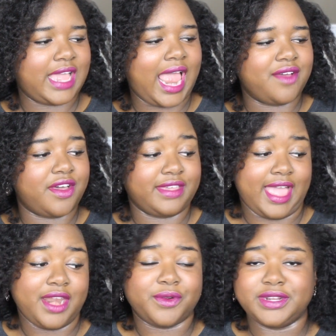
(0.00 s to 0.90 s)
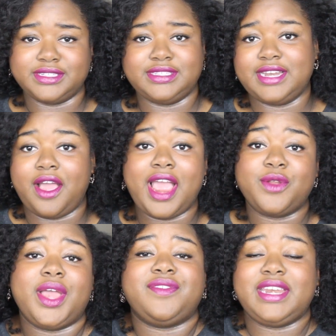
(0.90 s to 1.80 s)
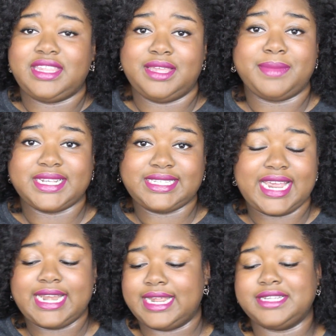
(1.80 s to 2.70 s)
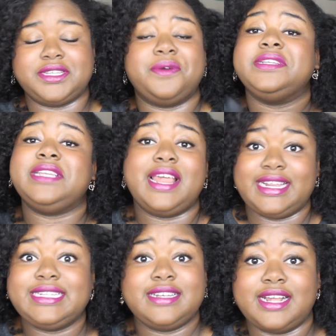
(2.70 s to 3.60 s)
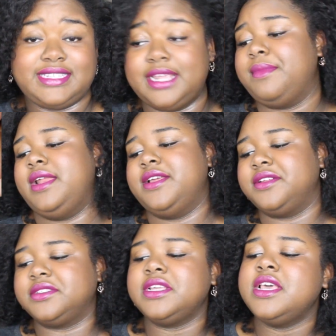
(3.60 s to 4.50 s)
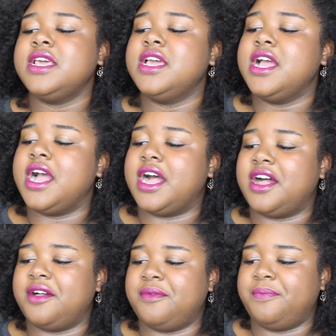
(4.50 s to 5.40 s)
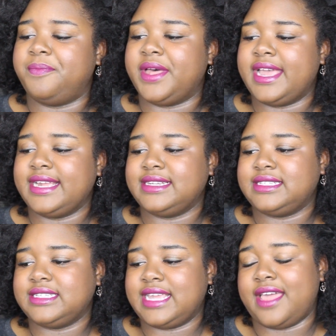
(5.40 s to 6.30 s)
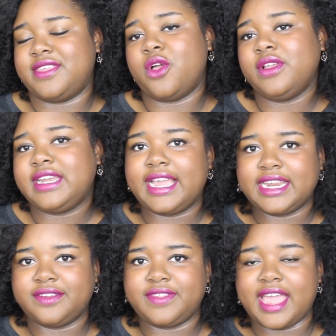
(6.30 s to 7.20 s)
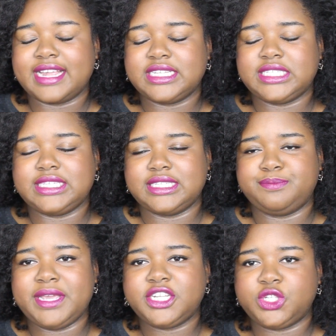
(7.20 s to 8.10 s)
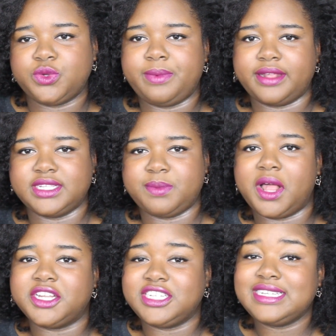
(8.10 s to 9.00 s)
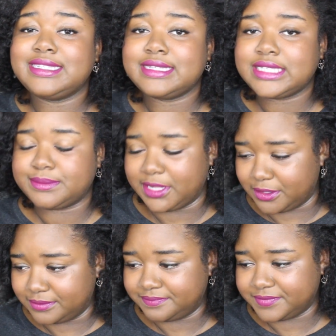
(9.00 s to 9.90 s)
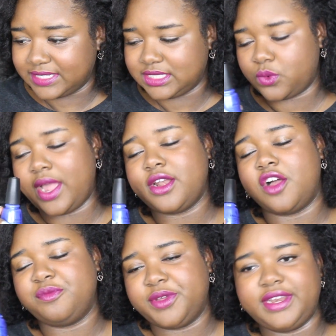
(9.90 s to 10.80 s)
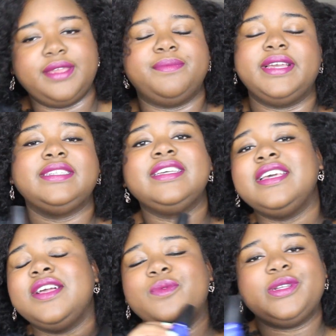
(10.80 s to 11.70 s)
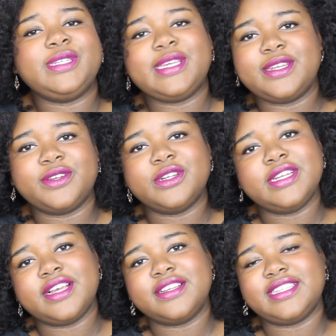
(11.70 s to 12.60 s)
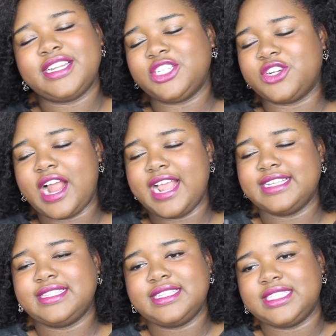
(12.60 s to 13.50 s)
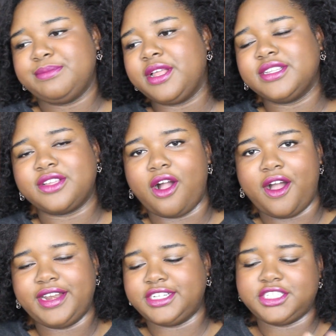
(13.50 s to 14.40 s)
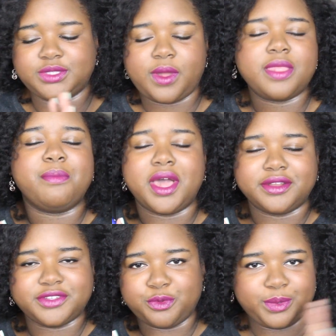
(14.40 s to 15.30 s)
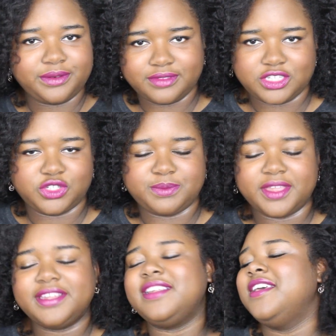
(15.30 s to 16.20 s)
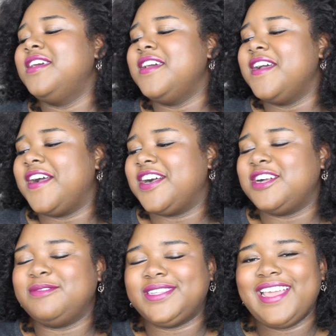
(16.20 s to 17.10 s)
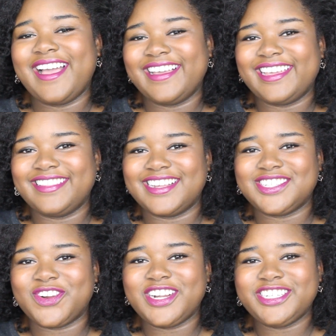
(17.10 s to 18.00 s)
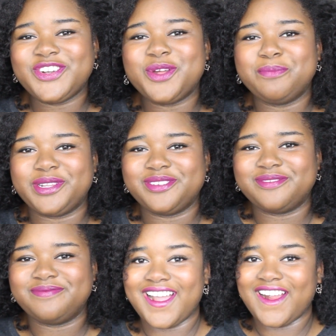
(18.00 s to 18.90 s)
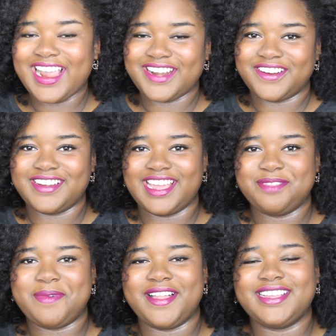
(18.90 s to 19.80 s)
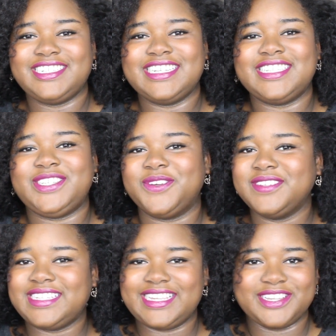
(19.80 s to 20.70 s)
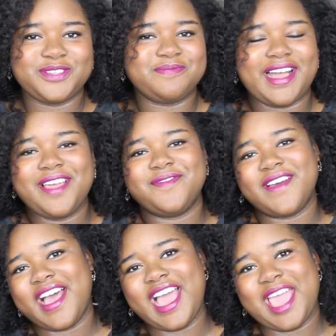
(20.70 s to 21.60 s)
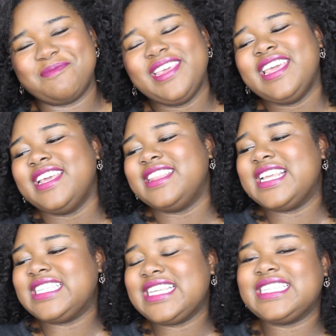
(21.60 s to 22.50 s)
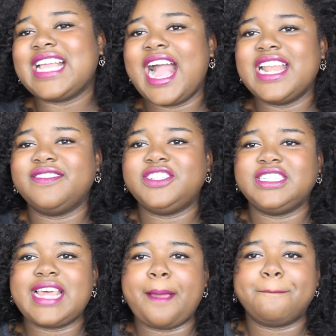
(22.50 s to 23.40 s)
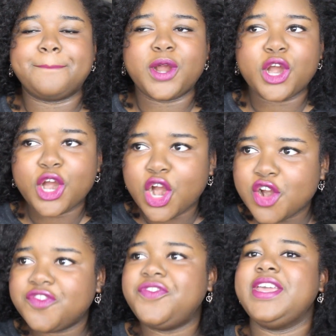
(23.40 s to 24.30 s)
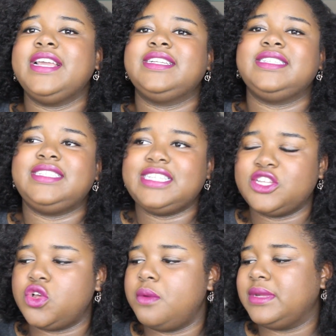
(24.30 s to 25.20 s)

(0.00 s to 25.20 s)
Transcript: I have all the categories listed out. I don't have anything by staining, so it did not stain my nails. But yeah, the only negative that I can speak to about this polish is the smell. It's quite off-putting, but once you get it on your nails and it dries, the smell is gone. It's just while the bottle's open that you smell it. So yeah, again, that's Crushin' on Blue. Alright, and our 9th polish is Don't Teal My Vibe. This is kind of just that perfect teal